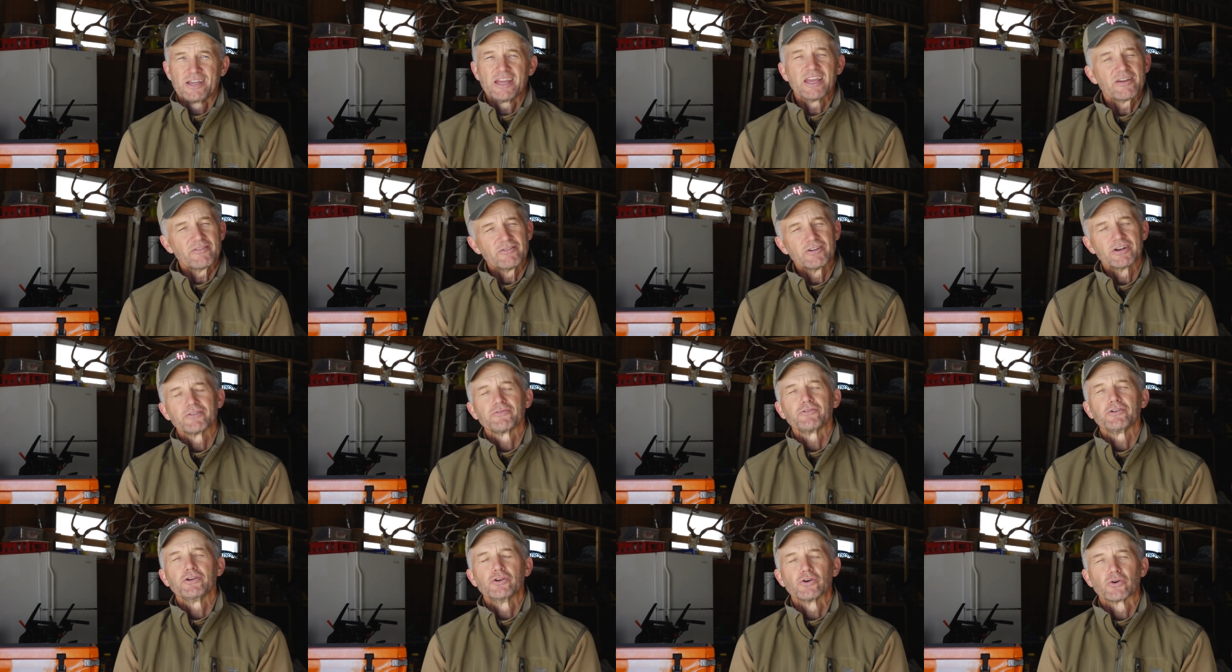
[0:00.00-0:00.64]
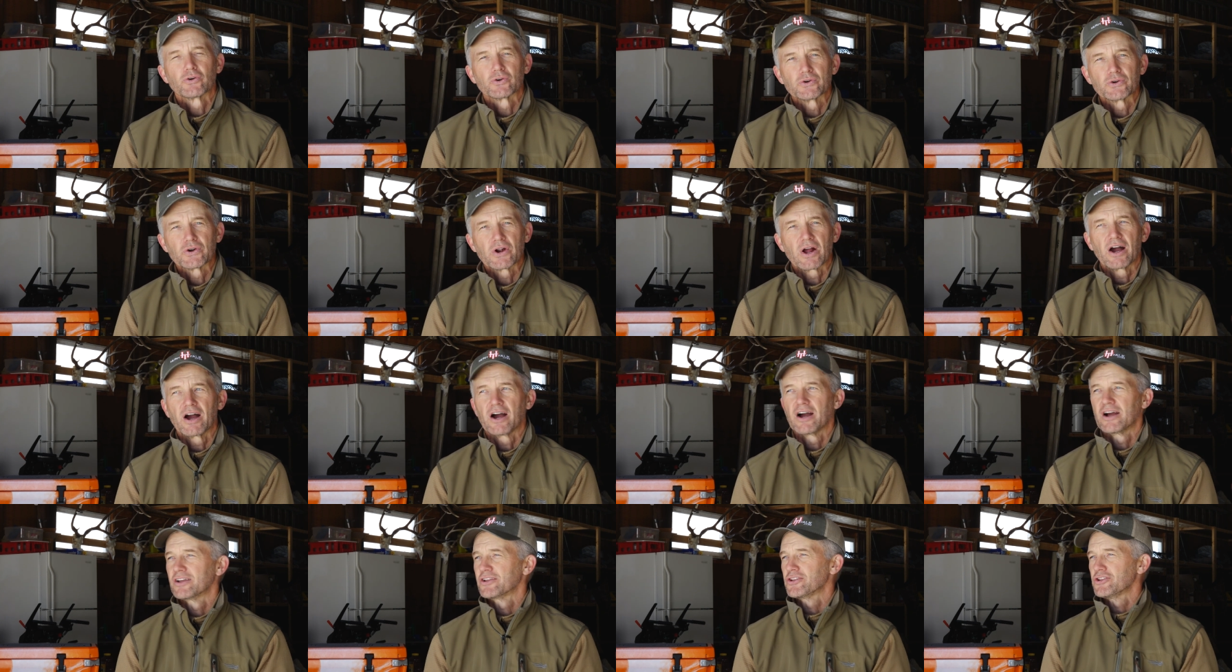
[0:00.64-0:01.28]
even if you don't
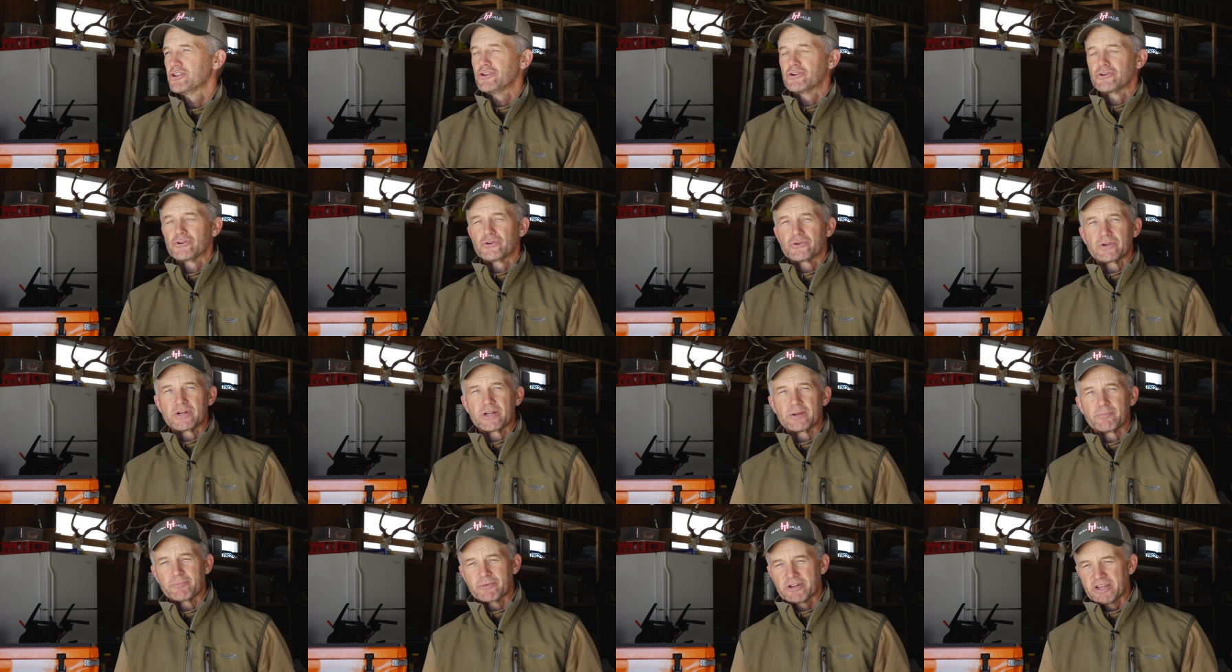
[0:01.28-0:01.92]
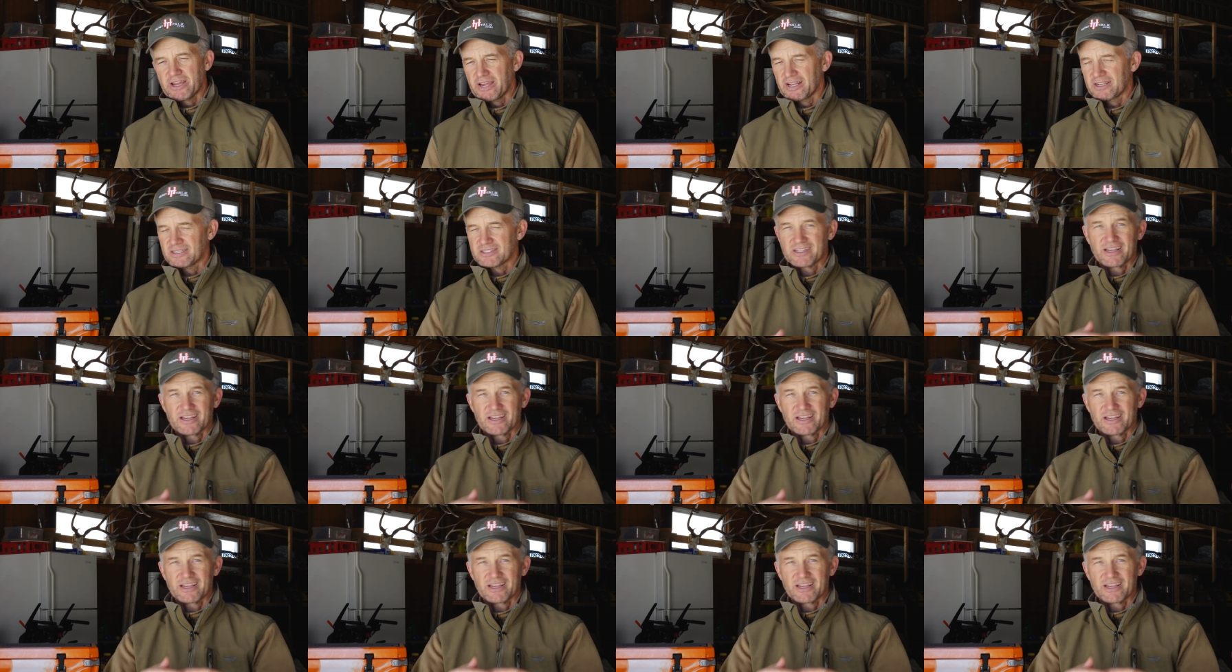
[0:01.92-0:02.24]
draw your dream tag.